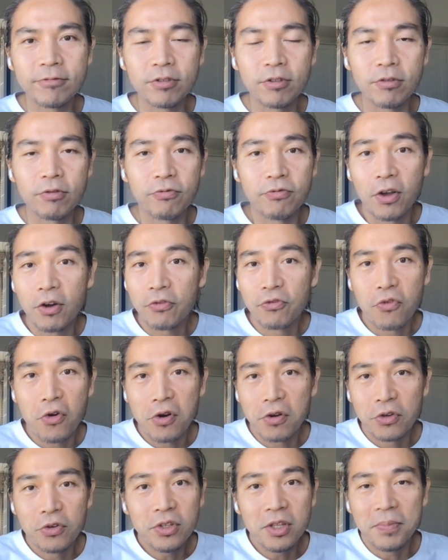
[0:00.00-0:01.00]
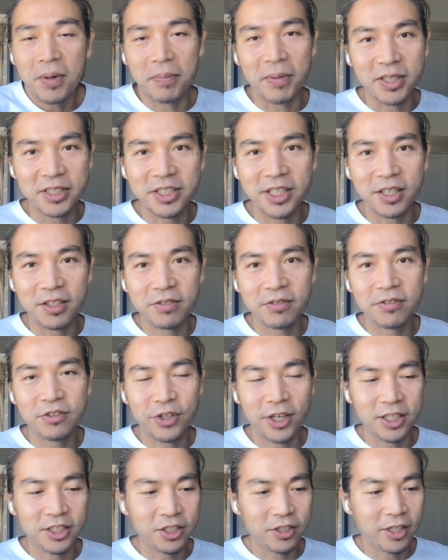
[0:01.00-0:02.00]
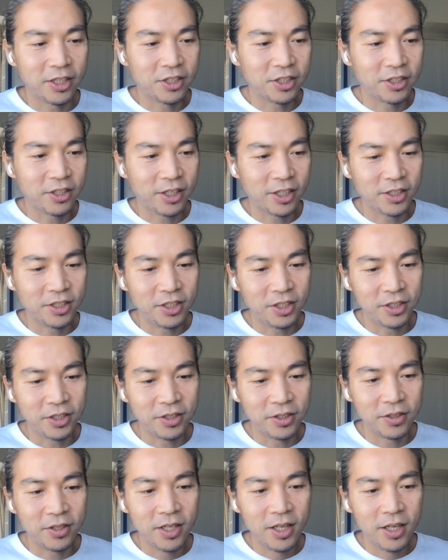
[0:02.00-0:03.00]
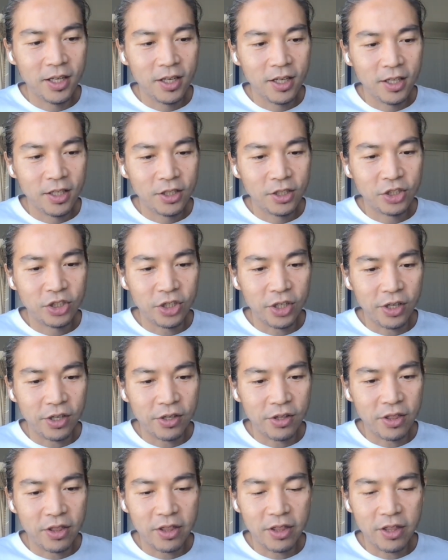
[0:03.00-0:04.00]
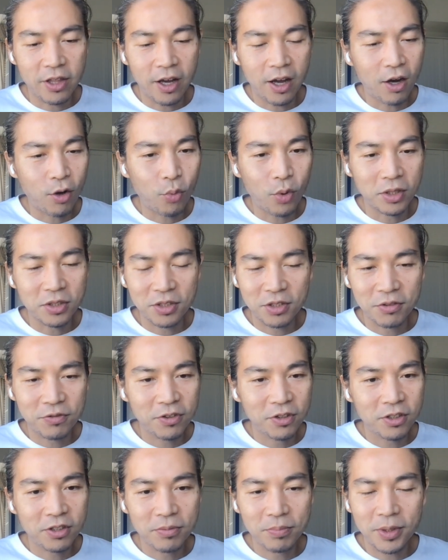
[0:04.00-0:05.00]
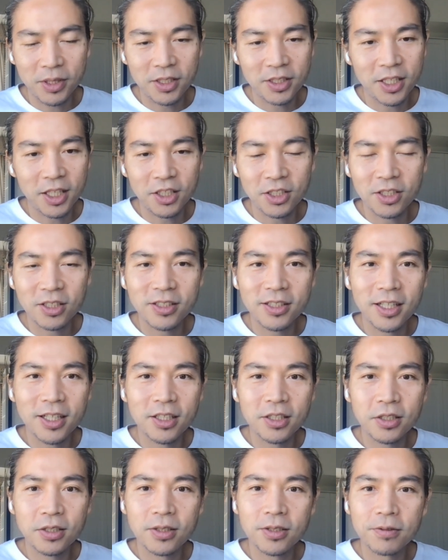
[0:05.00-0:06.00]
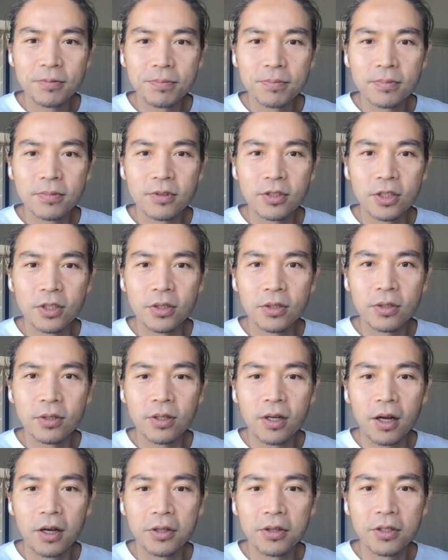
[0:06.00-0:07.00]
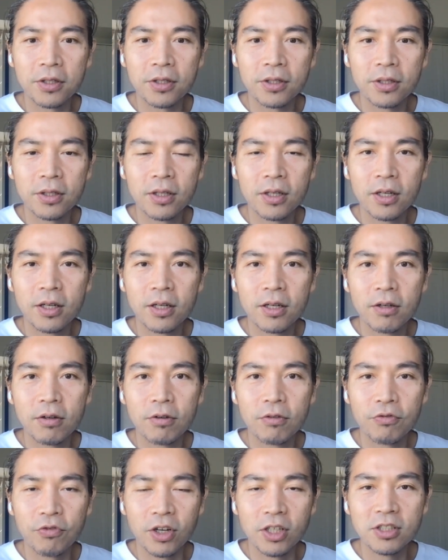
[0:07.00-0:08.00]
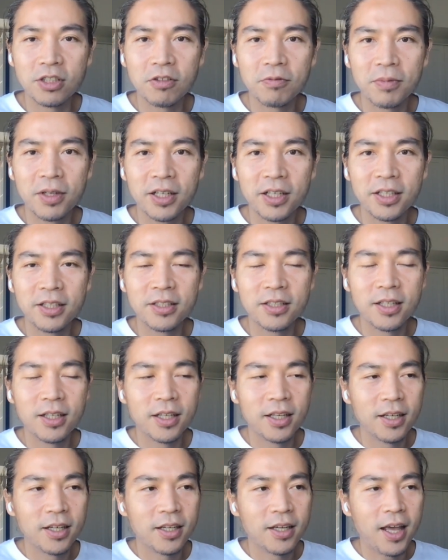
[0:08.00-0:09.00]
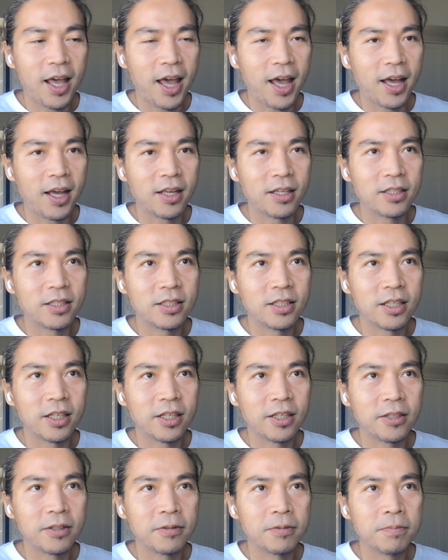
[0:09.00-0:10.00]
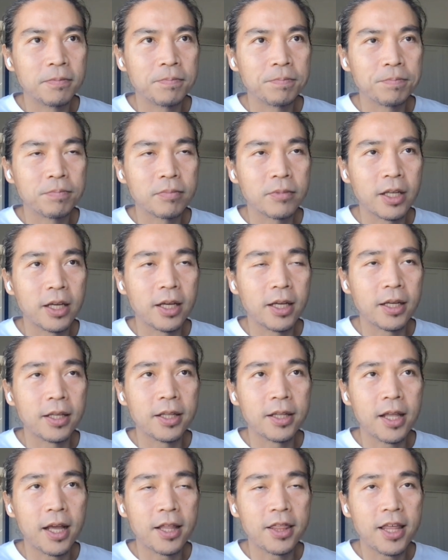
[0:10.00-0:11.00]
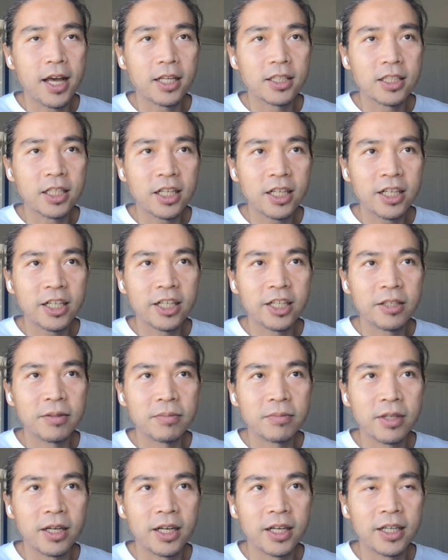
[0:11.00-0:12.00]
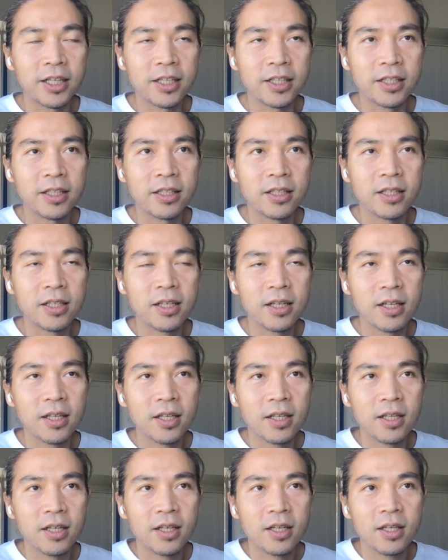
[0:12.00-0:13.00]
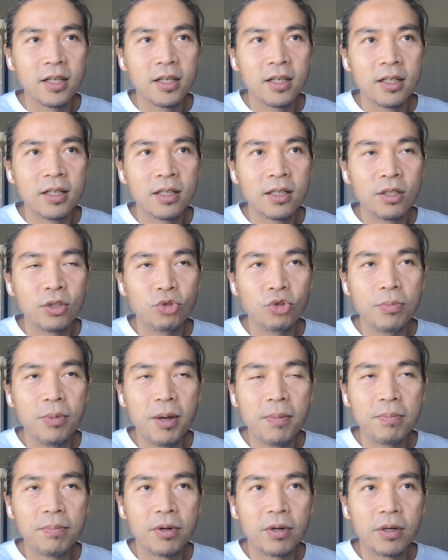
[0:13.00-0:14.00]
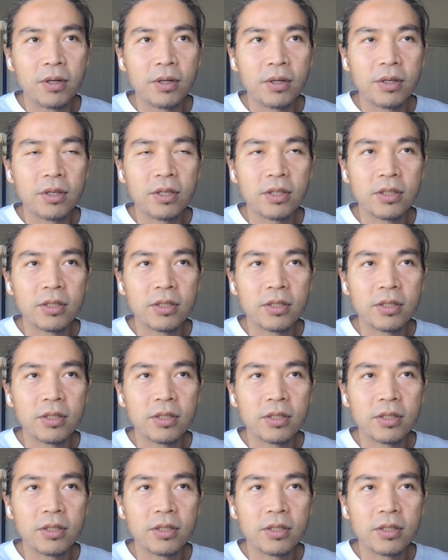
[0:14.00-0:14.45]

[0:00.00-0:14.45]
felt very good about myself, right? So I started to share how wonderful meditation is to other friends of mine. And at that time, I remember